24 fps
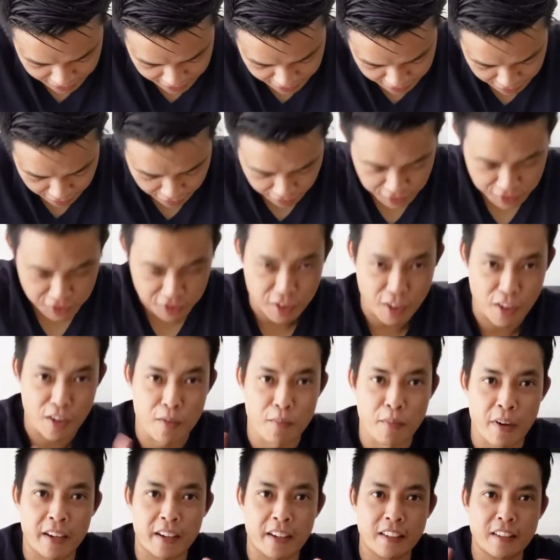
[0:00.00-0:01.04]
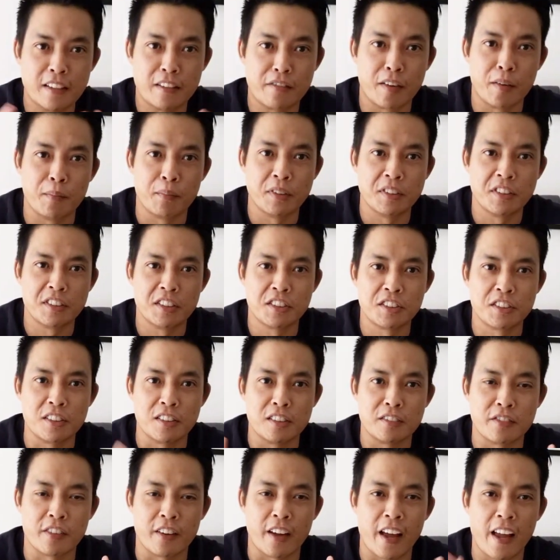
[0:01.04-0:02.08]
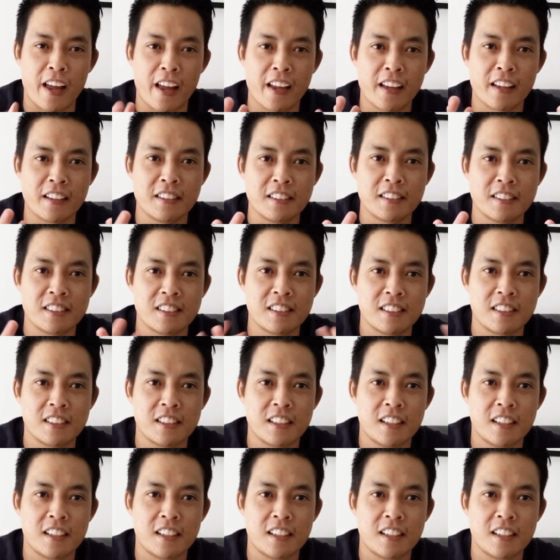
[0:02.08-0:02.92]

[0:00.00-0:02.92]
there are so many different positions for hands